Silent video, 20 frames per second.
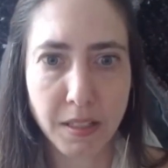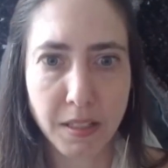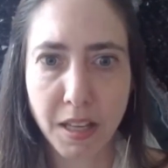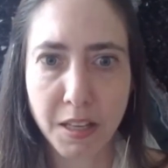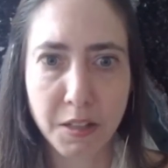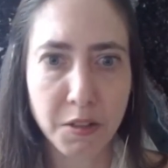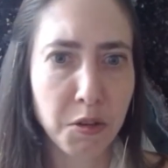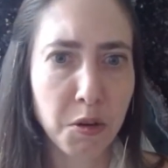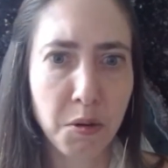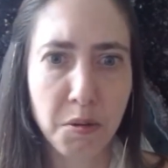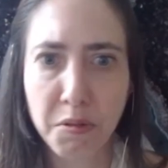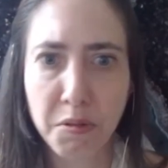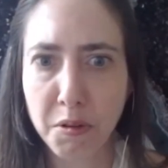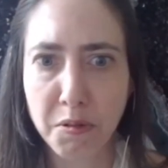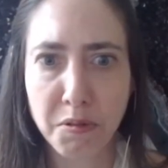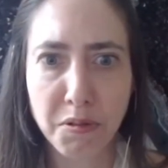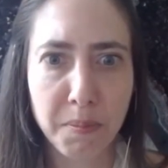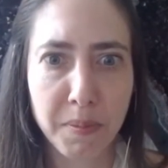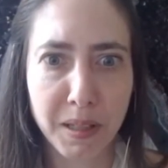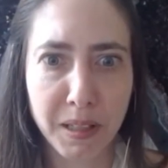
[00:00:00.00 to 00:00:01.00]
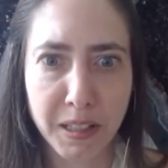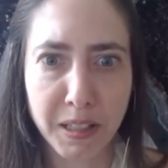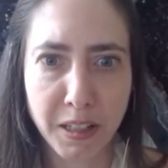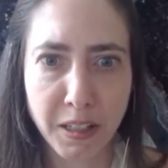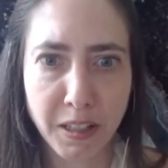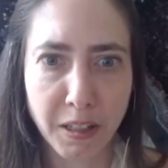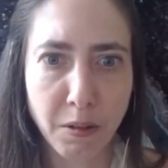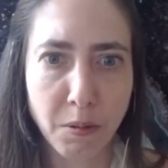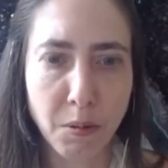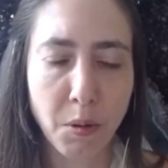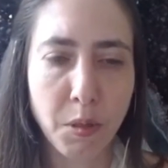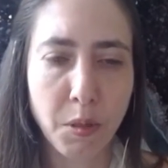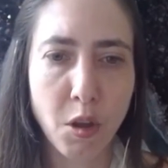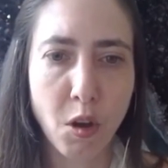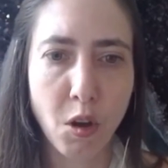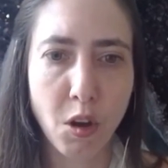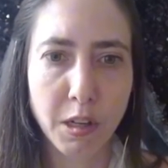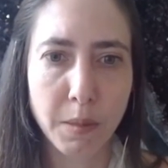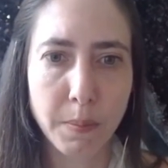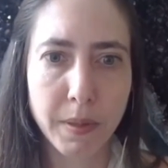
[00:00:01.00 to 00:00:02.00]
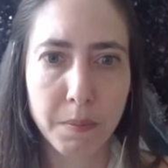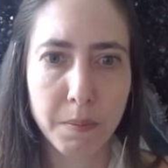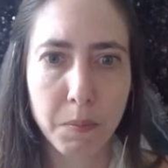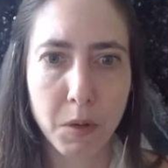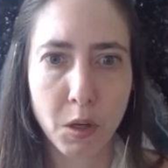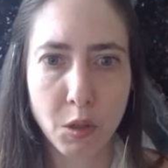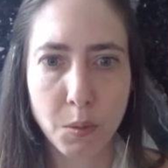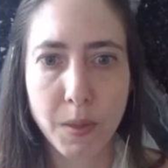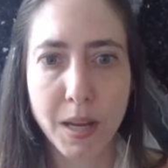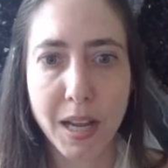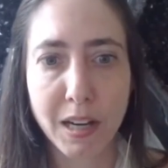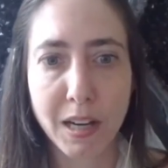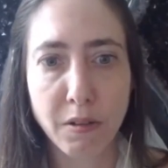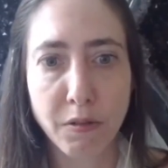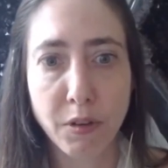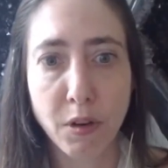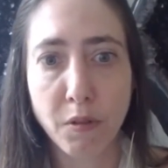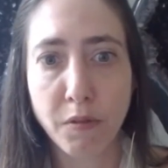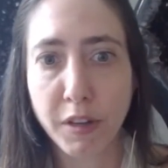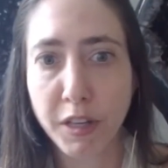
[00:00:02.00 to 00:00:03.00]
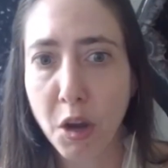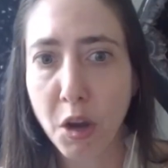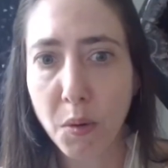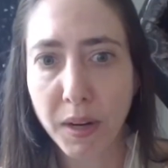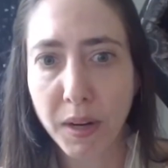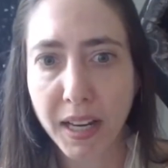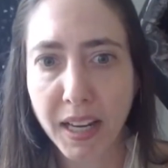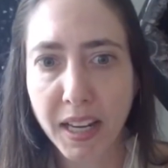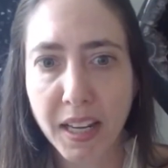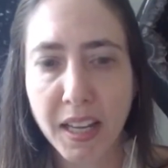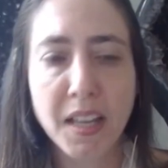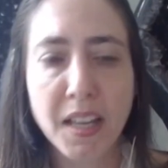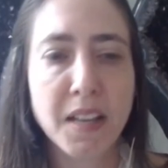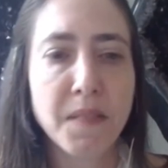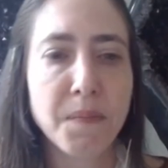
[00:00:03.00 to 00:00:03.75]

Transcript: I don't know if you're familiar. He wrote the autobiography of a yogi.